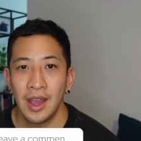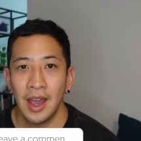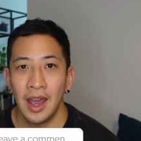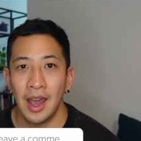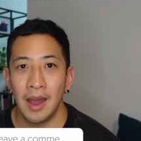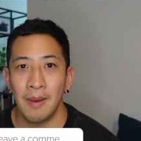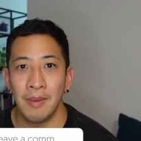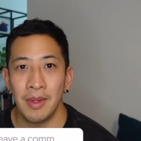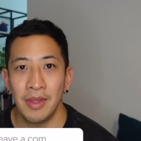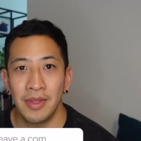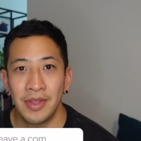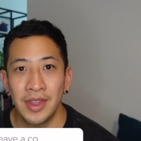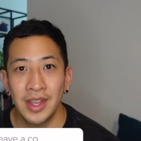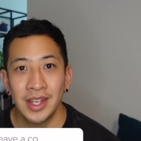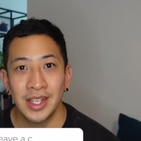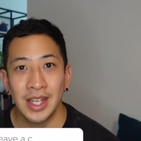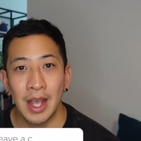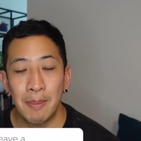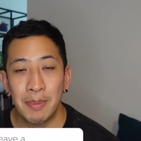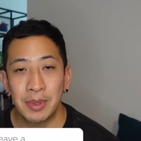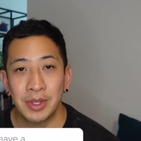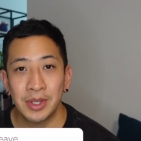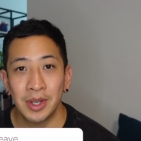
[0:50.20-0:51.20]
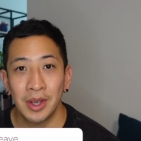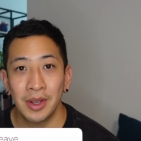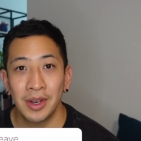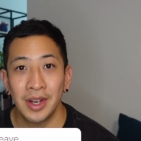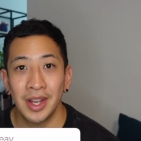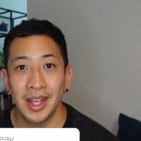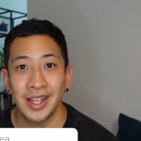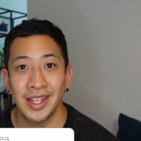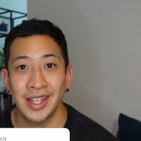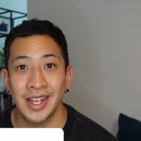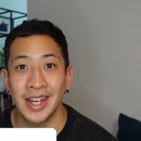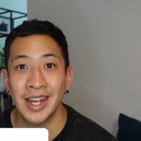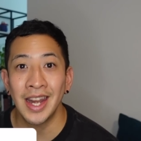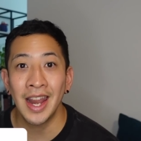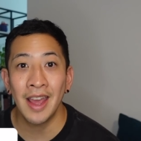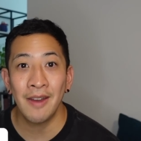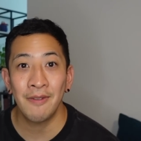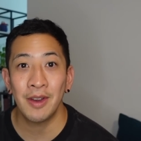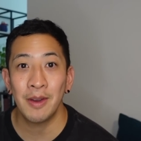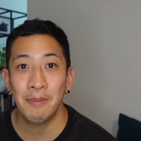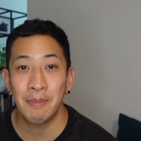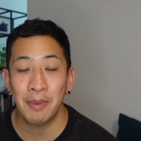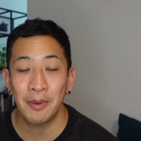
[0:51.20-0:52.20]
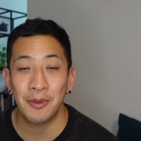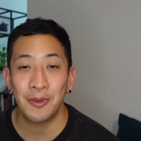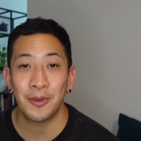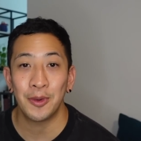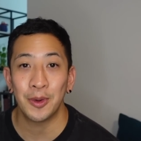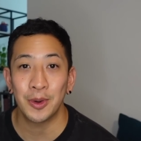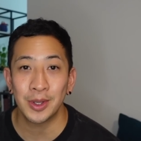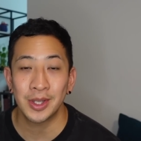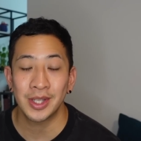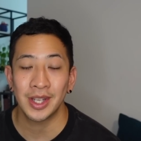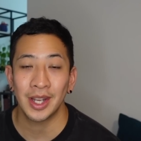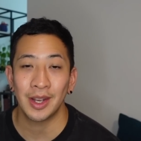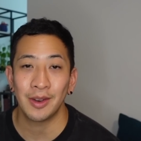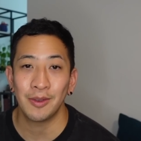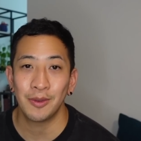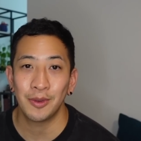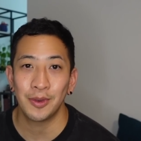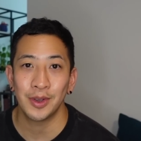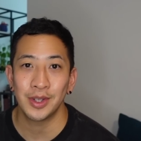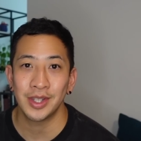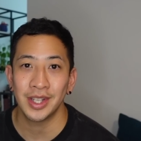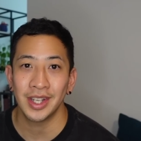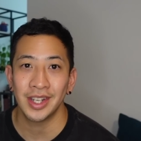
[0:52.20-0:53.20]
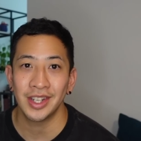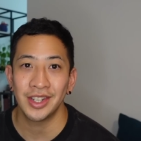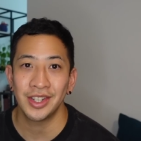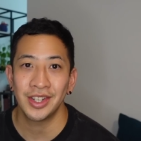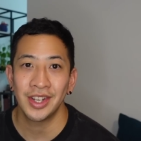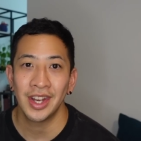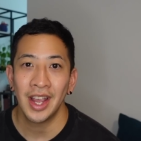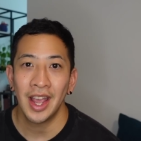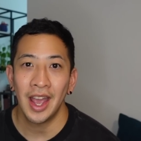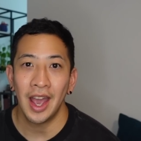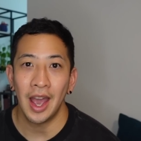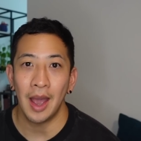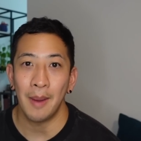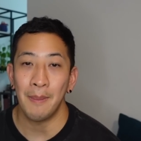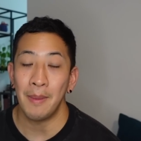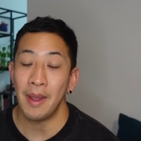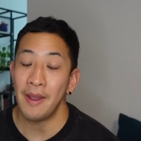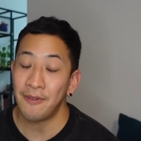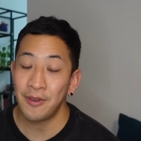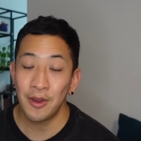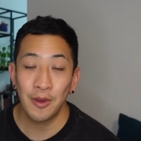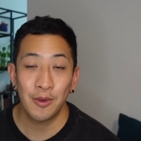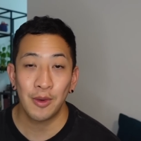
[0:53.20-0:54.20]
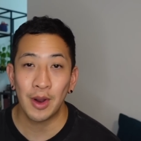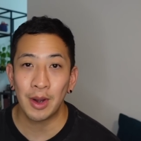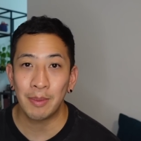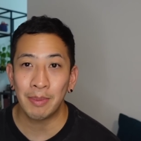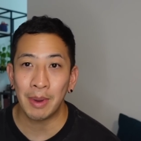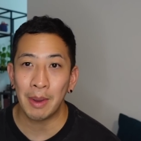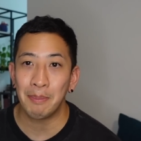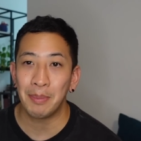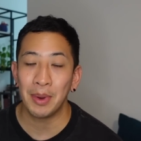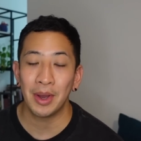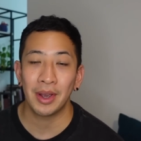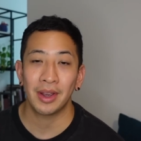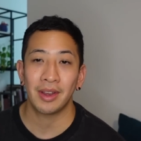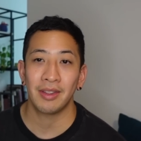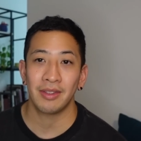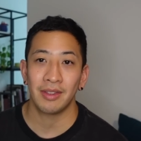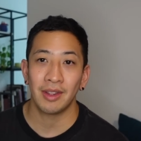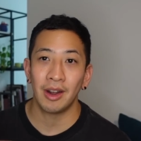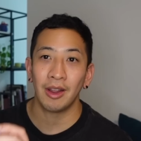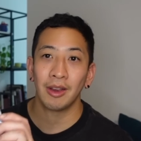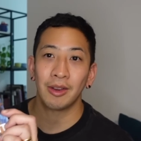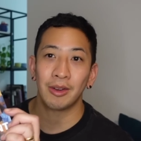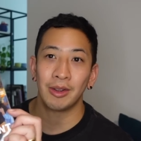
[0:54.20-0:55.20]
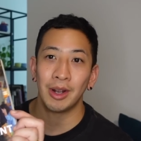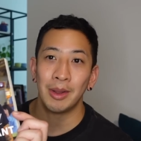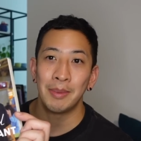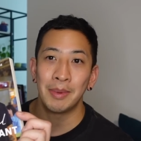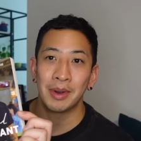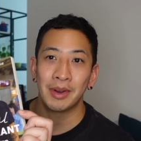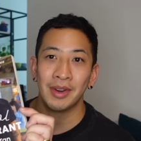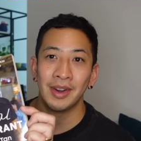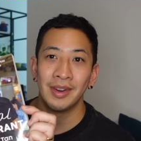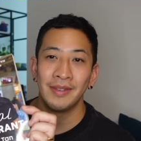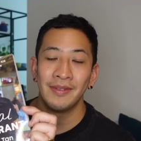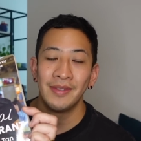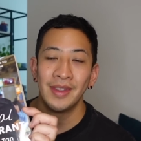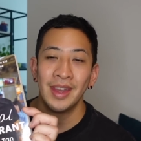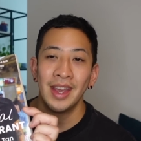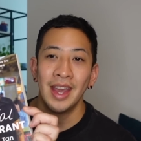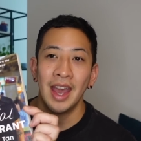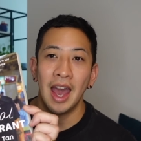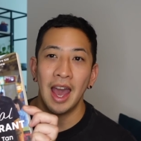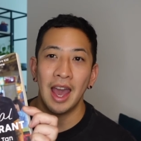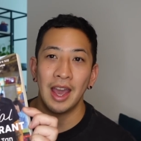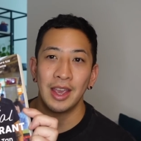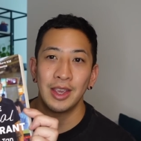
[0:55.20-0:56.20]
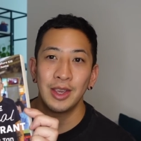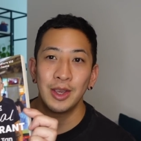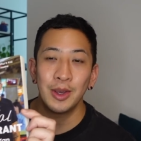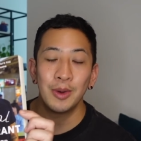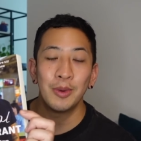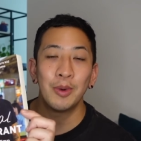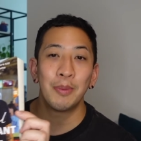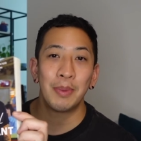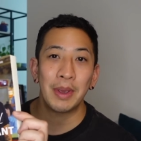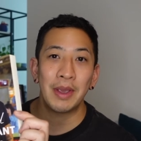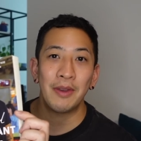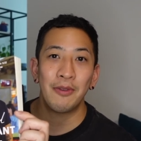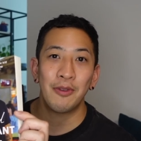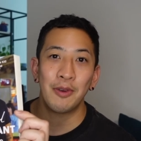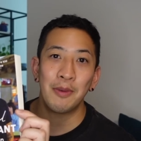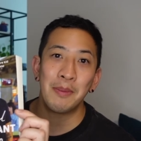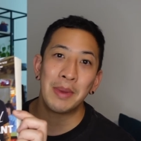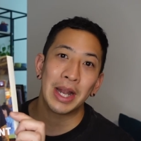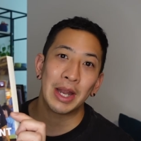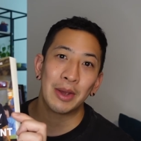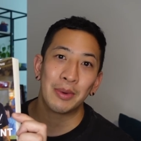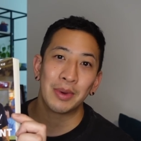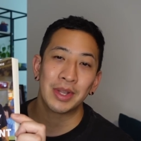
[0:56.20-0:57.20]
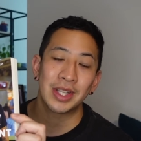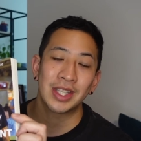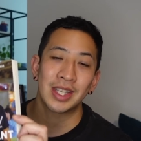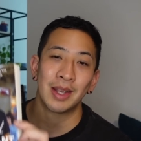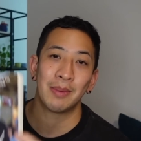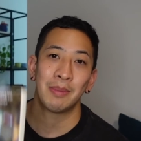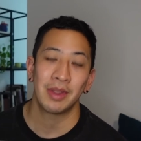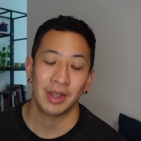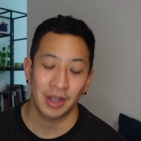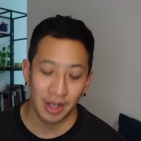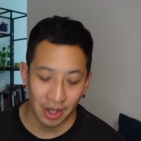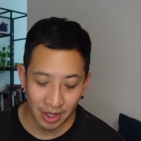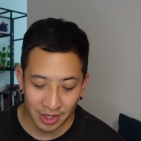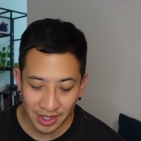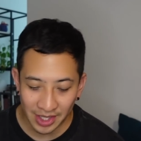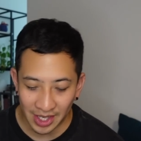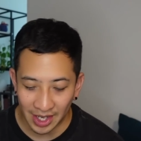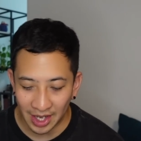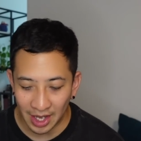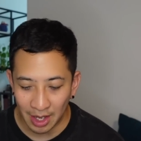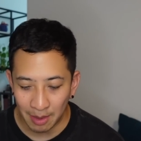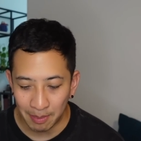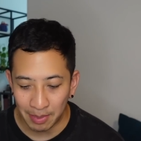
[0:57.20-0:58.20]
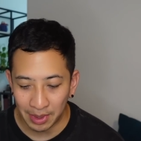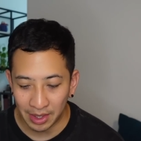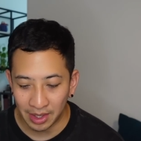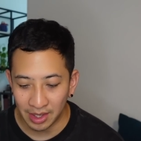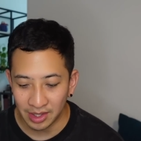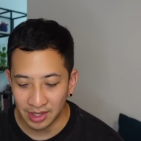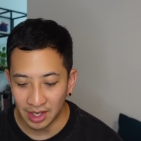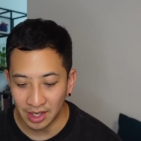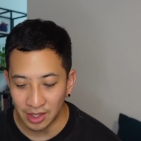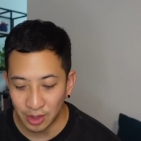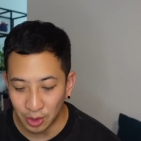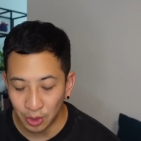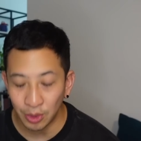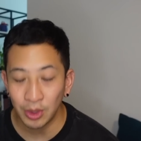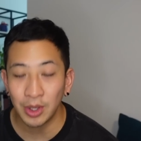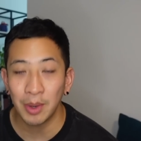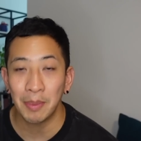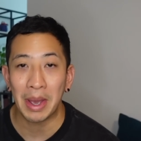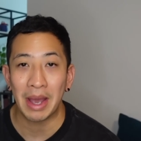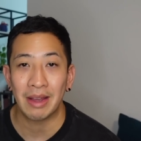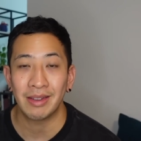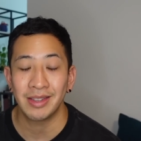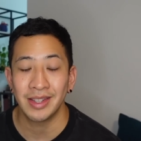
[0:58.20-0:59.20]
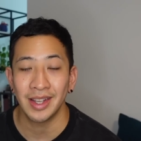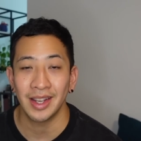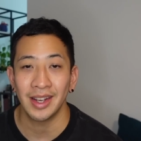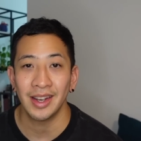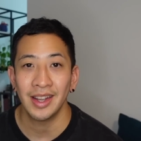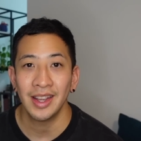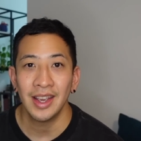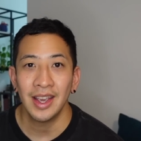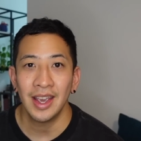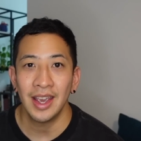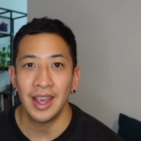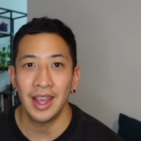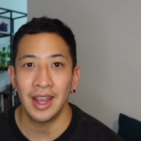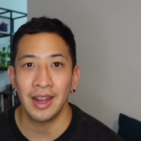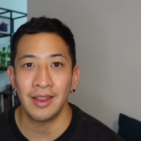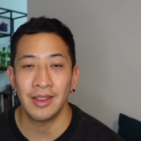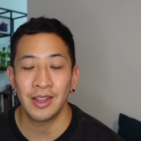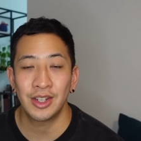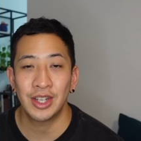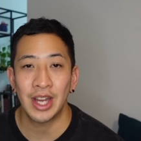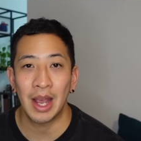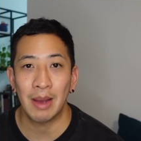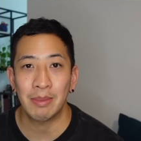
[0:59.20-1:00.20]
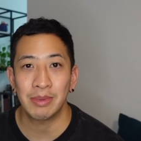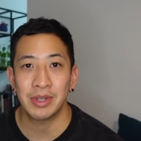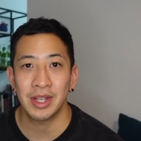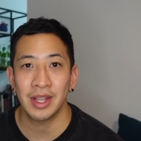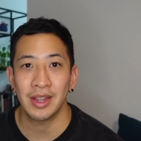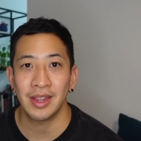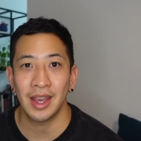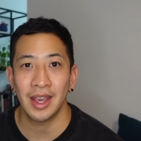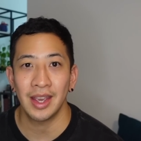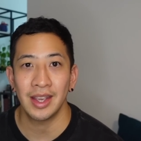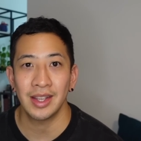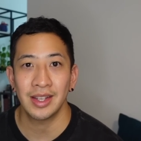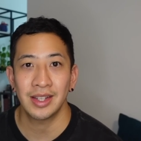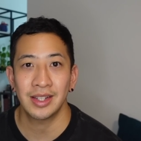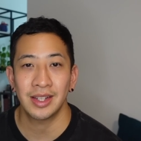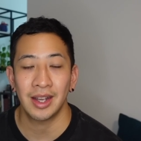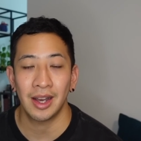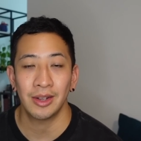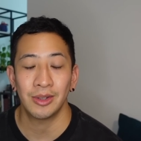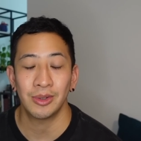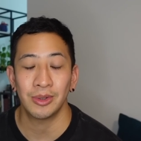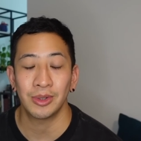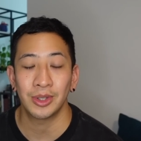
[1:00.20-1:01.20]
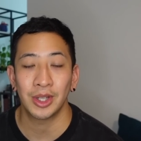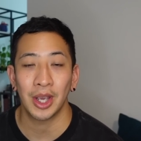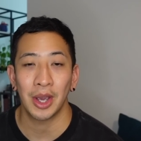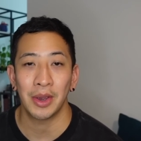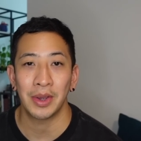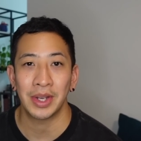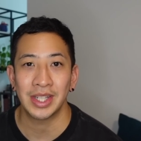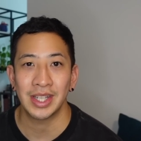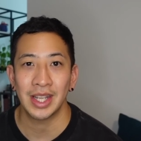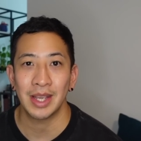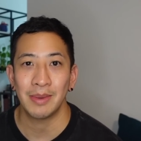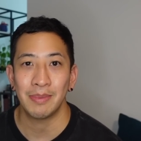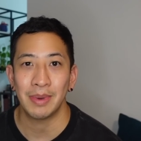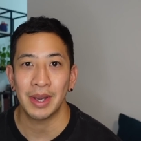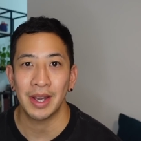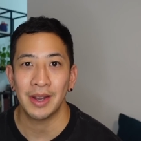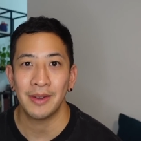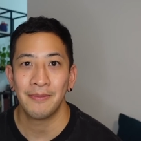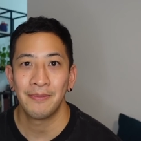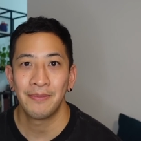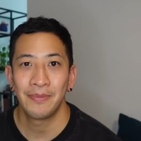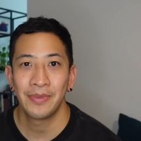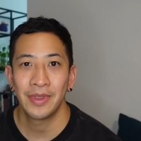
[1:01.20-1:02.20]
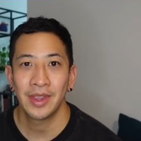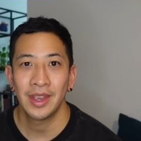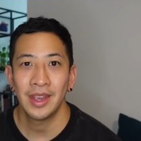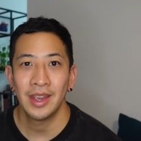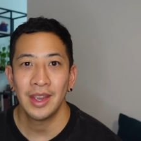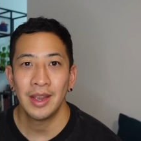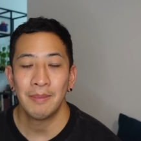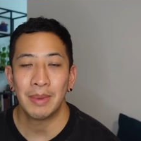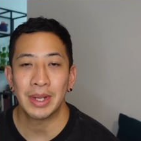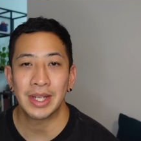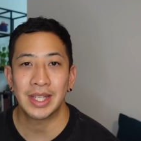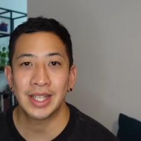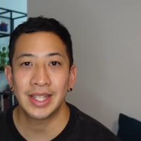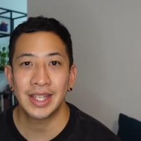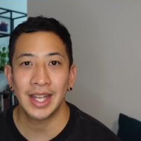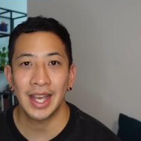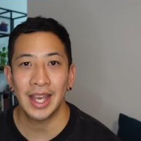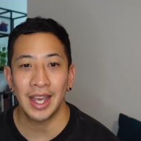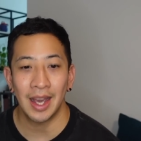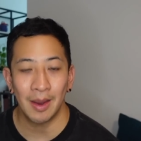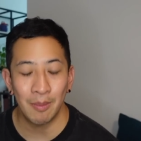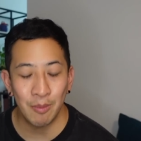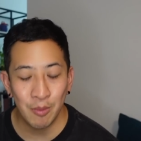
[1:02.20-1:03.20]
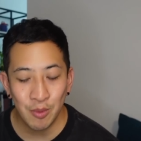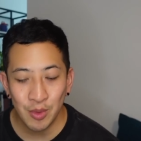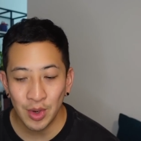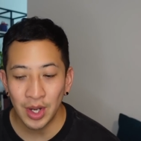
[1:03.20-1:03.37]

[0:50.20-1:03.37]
Um, this episode is never before seen footage. Um, if you've read my book, The Local Immigrant, uh, you will be familiar with some of the content here because I talk about it in the chapter that is titled Going Deeper. But today I'm